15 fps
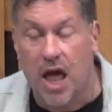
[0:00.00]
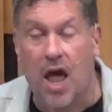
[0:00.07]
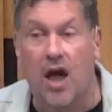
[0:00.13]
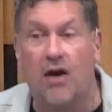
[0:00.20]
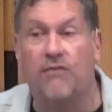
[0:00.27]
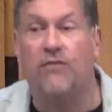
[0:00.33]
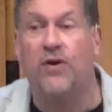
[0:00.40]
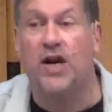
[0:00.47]

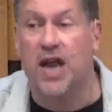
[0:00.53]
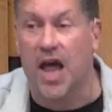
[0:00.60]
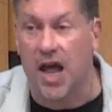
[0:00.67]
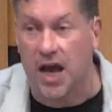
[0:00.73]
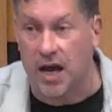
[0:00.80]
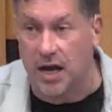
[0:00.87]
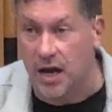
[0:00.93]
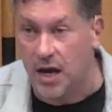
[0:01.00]
every
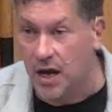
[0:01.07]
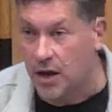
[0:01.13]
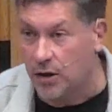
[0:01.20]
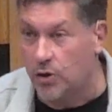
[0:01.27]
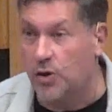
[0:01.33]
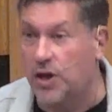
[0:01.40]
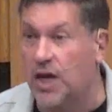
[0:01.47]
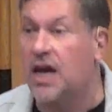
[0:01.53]
day,
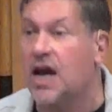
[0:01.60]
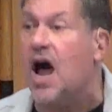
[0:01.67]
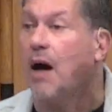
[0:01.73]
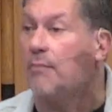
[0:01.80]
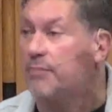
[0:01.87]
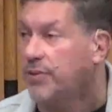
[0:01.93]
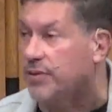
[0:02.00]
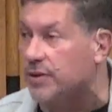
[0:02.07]
looking
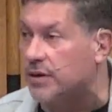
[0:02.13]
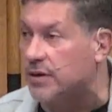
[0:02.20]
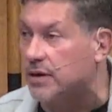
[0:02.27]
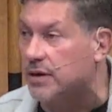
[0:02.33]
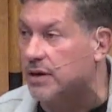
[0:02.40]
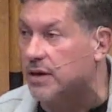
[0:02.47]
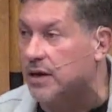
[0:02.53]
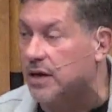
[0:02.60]
up
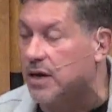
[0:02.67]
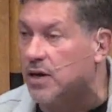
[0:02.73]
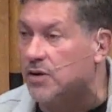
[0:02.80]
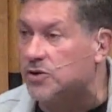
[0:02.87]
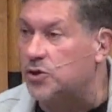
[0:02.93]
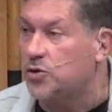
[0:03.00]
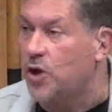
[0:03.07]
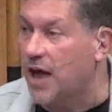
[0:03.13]

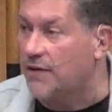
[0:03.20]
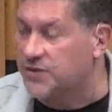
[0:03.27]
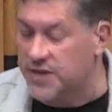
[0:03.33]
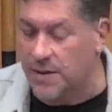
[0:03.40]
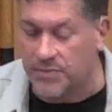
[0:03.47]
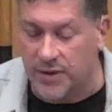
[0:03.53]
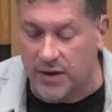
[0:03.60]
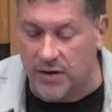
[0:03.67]
so you have
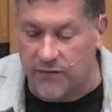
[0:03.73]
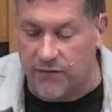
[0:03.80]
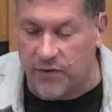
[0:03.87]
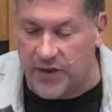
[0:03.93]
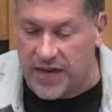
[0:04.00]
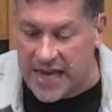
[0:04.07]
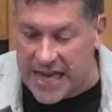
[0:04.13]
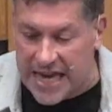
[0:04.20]
something for
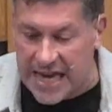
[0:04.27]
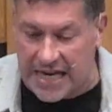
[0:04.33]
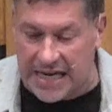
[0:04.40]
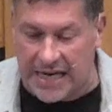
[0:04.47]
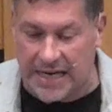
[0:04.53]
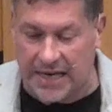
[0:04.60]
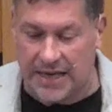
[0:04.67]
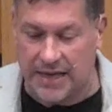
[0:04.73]
the in.
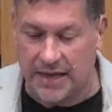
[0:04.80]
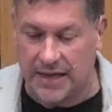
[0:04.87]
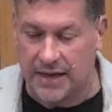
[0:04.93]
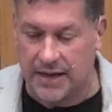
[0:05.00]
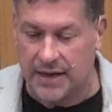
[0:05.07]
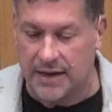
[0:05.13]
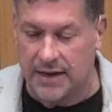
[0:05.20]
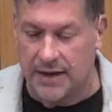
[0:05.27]

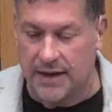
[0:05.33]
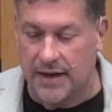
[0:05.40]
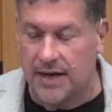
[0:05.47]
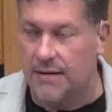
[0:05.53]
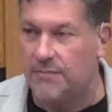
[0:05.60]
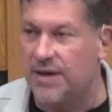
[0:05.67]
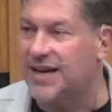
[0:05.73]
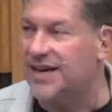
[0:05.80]

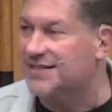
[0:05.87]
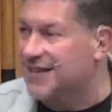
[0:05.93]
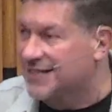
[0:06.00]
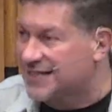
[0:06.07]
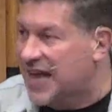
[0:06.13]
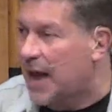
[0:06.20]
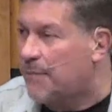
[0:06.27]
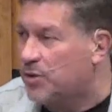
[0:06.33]
Because
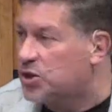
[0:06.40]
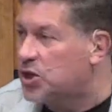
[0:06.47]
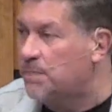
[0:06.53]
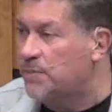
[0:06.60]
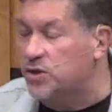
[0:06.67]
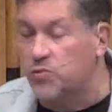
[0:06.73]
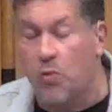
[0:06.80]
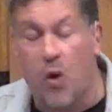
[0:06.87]
discipleship
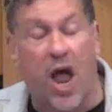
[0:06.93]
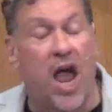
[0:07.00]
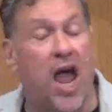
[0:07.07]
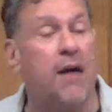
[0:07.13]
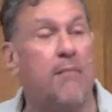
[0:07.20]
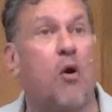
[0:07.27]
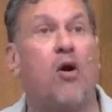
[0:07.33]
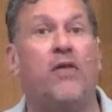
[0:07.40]
is
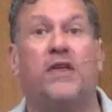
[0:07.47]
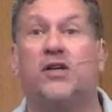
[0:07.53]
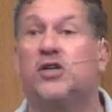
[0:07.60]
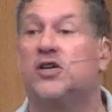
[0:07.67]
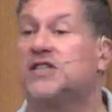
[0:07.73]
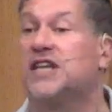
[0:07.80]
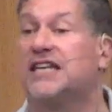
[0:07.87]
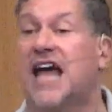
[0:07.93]
way more than
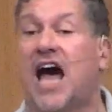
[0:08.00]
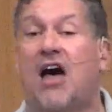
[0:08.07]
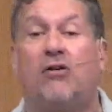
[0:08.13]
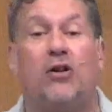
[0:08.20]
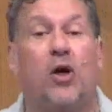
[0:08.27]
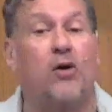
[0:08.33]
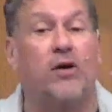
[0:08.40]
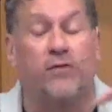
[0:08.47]
just a
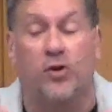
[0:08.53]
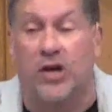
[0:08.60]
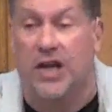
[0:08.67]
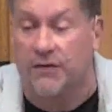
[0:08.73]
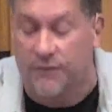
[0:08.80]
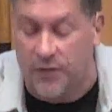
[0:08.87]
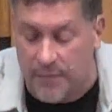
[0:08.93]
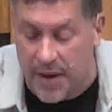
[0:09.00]
download of good
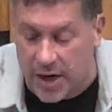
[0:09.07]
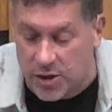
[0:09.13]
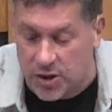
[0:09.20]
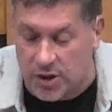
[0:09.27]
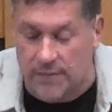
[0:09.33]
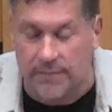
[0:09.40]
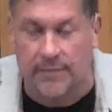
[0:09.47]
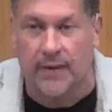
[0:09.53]

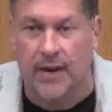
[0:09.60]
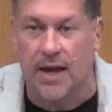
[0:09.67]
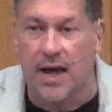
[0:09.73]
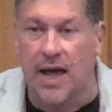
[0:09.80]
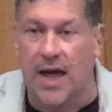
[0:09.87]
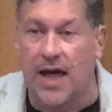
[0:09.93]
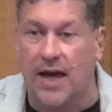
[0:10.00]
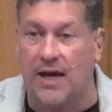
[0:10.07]
information.
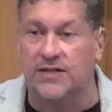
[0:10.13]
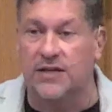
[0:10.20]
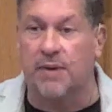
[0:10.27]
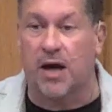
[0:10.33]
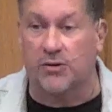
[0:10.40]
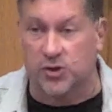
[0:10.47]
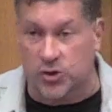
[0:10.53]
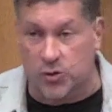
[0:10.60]
It's
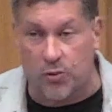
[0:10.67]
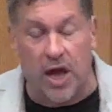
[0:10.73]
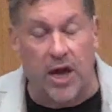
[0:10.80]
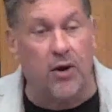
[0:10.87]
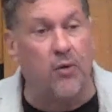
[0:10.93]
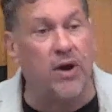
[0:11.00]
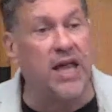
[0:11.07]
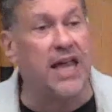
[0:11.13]
about
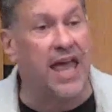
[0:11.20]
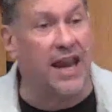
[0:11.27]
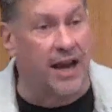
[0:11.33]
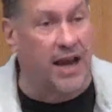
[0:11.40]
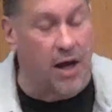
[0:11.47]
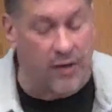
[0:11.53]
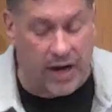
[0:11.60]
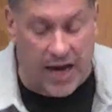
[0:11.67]
surrendering and
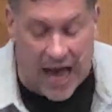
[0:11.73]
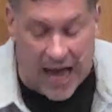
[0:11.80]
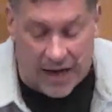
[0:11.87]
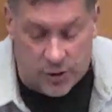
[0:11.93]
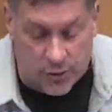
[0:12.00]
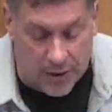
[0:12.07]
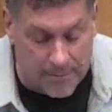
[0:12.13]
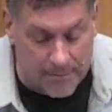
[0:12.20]
allowing
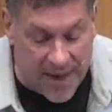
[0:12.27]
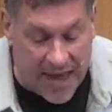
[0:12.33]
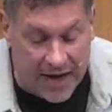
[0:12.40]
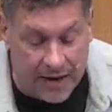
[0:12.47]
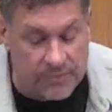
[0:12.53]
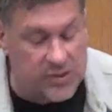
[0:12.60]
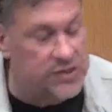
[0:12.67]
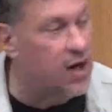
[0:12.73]
God to embed
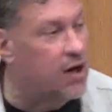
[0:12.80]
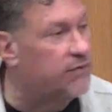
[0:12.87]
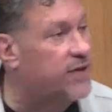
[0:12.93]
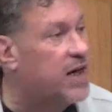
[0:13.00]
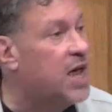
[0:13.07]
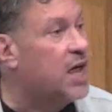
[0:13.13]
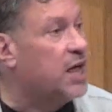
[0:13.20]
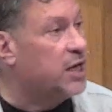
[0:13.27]
himself
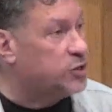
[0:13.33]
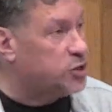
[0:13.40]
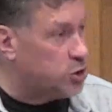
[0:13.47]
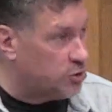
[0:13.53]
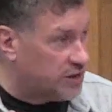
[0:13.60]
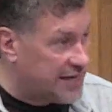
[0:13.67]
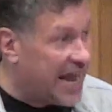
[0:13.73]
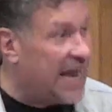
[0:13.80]
into
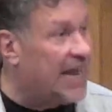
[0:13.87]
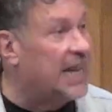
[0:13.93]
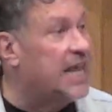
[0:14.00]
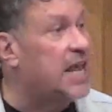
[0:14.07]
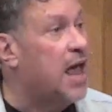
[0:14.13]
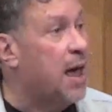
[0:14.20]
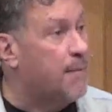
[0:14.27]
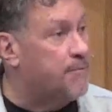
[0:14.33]
your
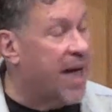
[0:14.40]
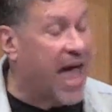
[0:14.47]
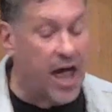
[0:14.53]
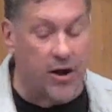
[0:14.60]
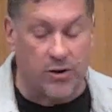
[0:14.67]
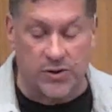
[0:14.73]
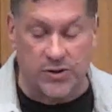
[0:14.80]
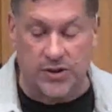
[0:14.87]
daily
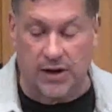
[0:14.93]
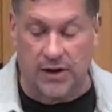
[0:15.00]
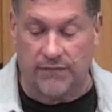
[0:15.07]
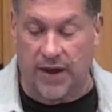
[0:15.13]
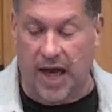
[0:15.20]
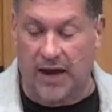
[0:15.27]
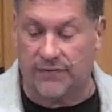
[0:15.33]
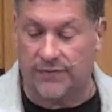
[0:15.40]
patterns of
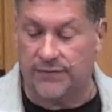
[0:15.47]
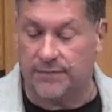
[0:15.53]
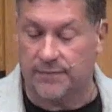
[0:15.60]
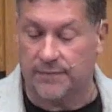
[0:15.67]
life.